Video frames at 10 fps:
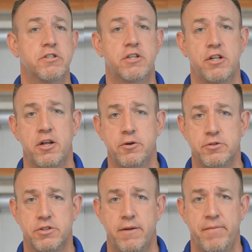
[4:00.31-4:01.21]
is
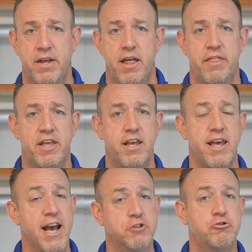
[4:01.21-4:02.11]
closed,
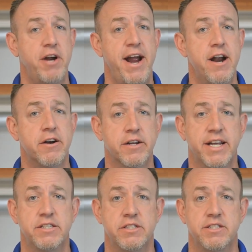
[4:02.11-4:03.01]
the extra air
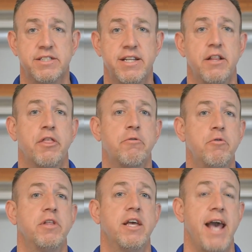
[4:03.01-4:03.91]
gets sent
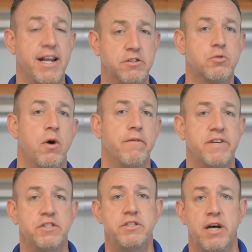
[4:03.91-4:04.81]
through the 8 to 12
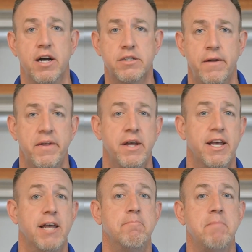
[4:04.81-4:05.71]
inch duct
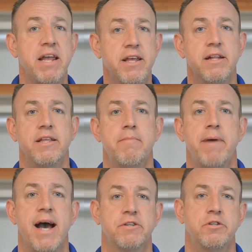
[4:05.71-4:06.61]
immediately
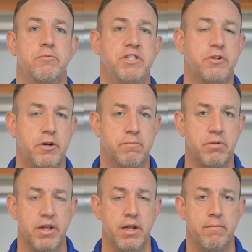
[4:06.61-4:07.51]
back to the return
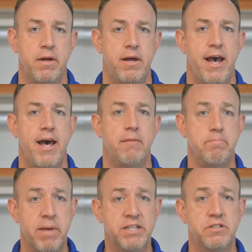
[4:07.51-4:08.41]
plenum
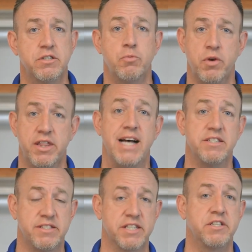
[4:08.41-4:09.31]
and mixes with
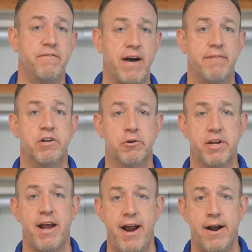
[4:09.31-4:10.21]
that 65
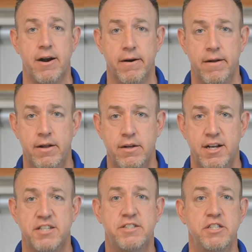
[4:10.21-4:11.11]
degree air
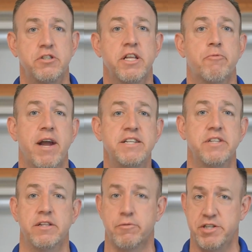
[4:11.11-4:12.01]
essentially
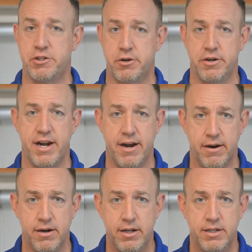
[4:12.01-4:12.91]
raising the return
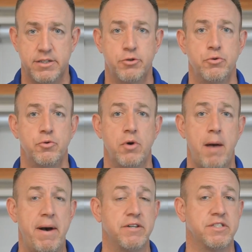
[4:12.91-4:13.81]
air to
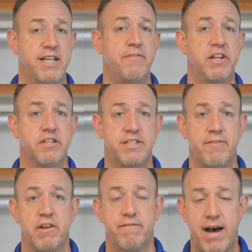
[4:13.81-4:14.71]
about 70 to
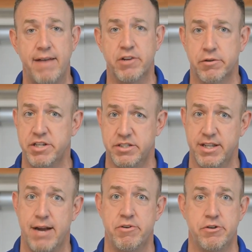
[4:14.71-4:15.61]
75 degrees
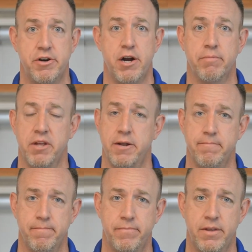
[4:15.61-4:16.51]
in that return air
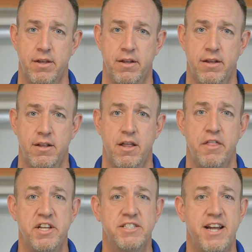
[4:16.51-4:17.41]
plenum.
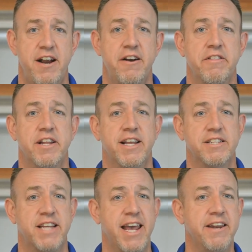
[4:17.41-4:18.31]
This air then
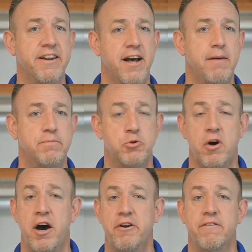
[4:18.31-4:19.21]
gets heated up to
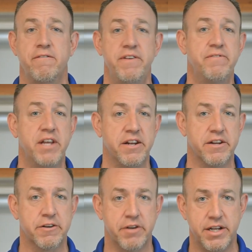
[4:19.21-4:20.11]
115
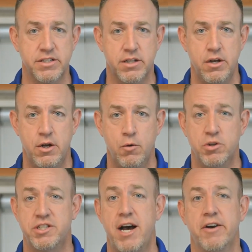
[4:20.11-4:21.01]
degrees,
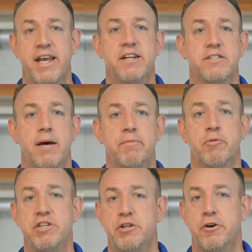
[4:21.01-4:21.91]
which now heats up
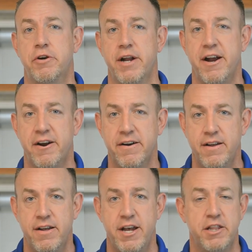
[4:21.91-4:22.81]
the return
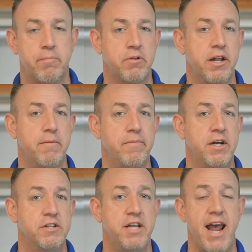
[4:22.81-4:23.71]
air in the plenum
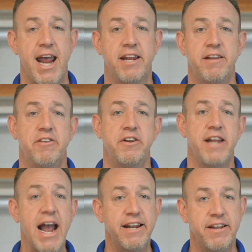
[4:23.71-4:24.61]
to 80 to
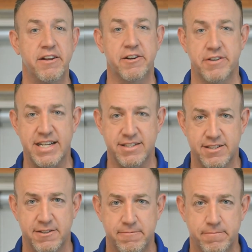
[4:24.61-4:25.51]
90 degrees.